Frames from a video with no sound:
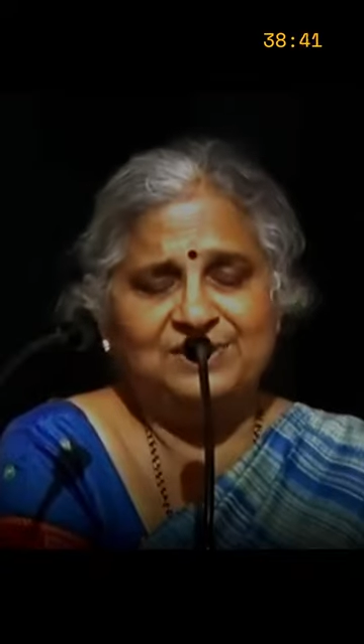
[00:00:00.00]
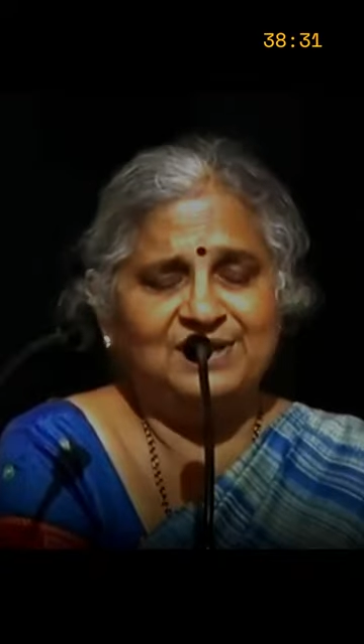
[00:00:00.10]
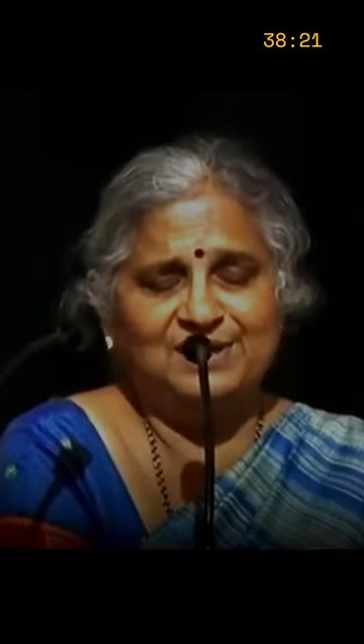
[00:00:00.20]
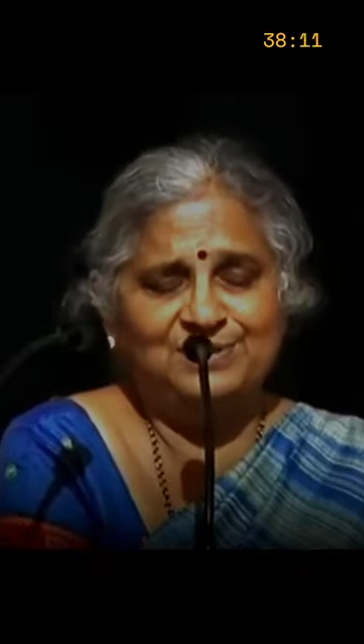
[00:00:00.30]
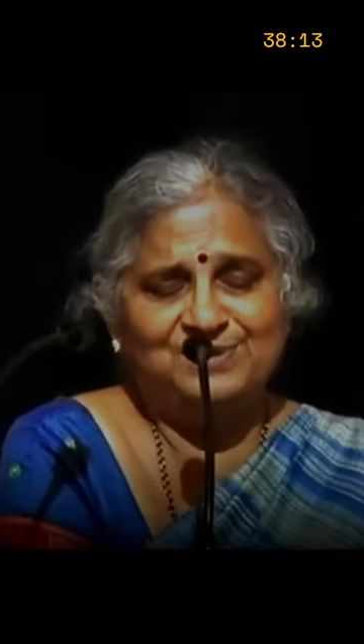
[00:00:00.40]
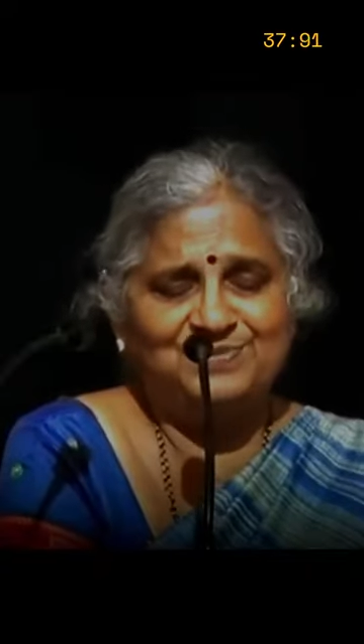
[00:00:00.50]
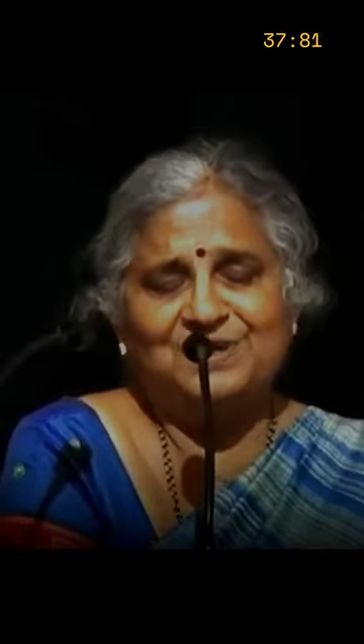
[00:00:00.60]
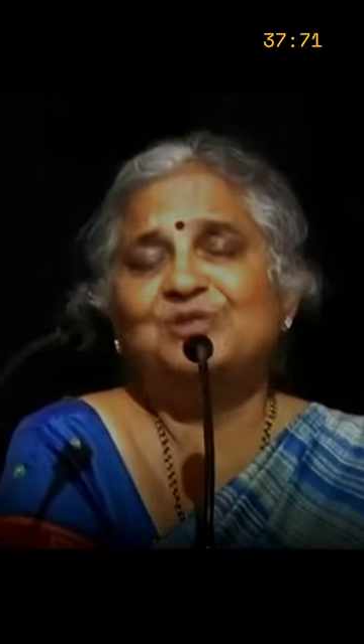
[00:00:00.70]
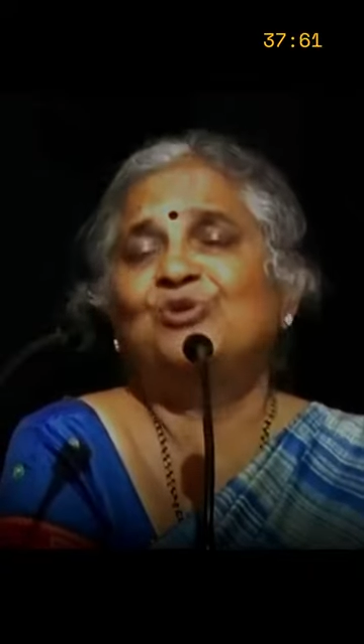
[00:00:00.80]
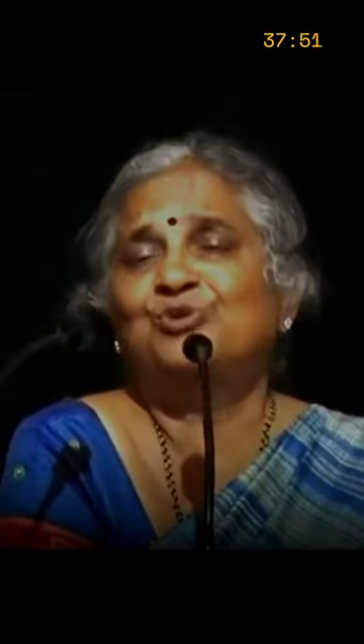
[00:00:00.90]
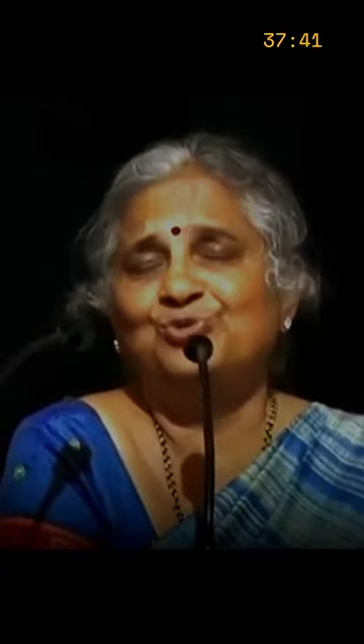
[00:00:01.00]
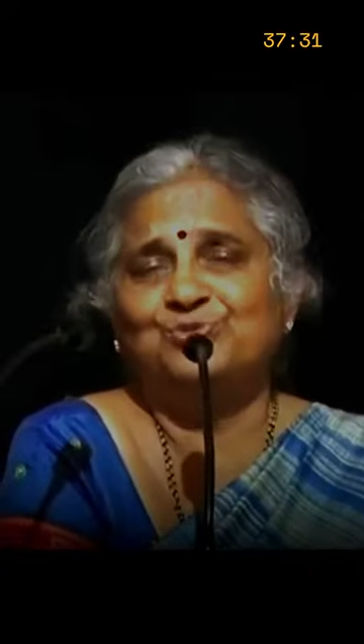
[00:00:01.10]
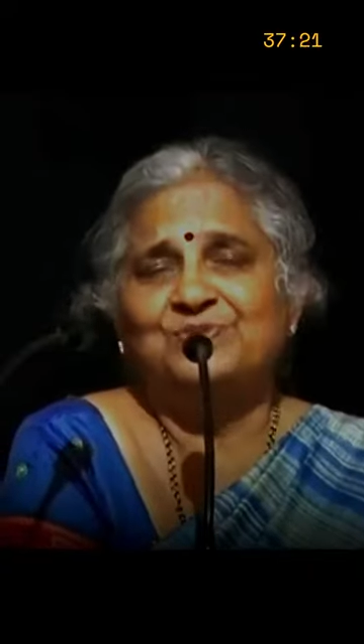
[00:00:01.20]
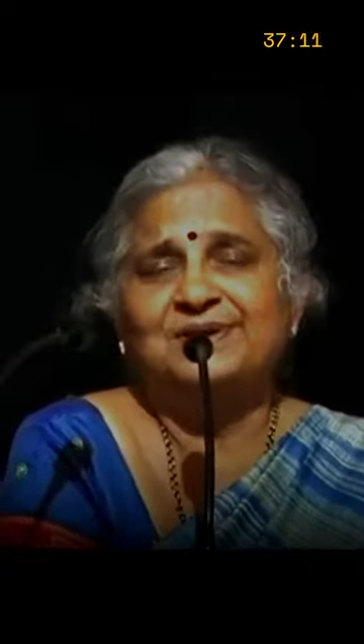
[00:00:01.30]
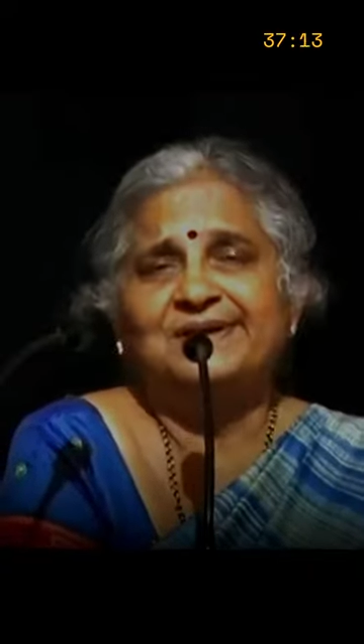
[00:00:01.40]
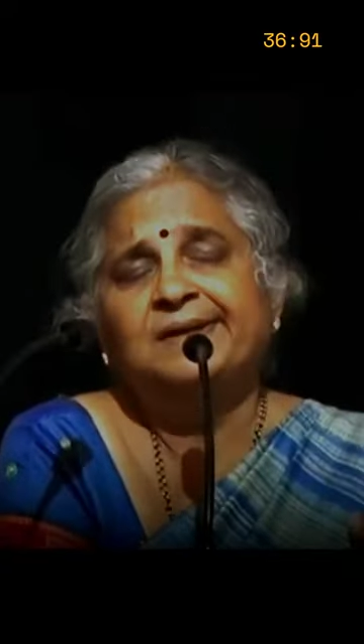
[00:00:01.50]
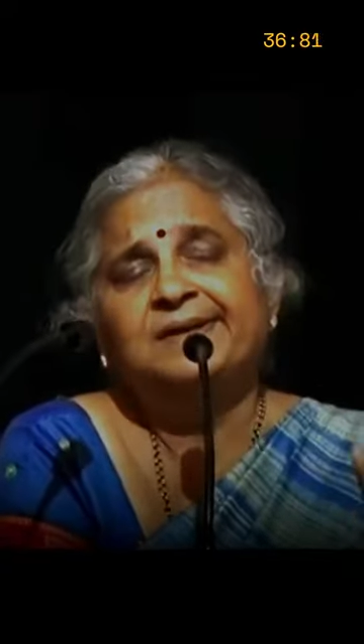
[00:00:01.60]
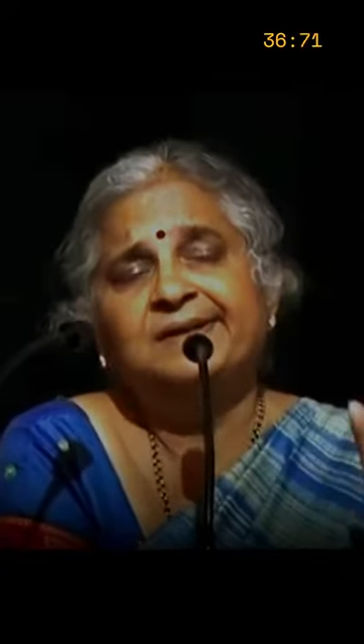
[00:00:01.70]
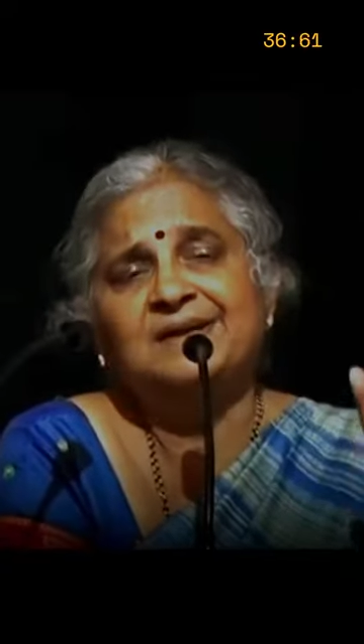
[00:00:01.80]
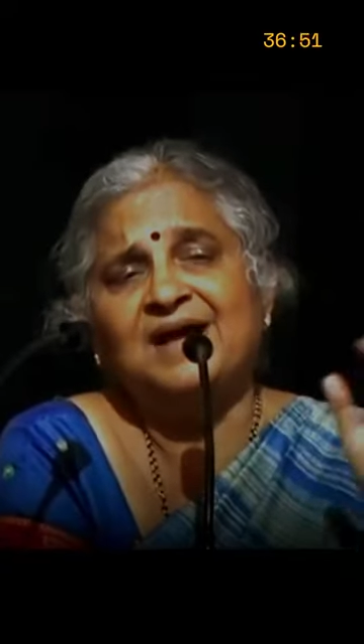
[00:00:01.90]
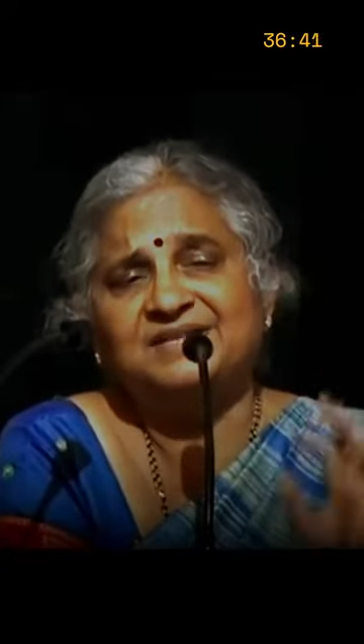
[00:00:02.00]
He says, that is not true. Na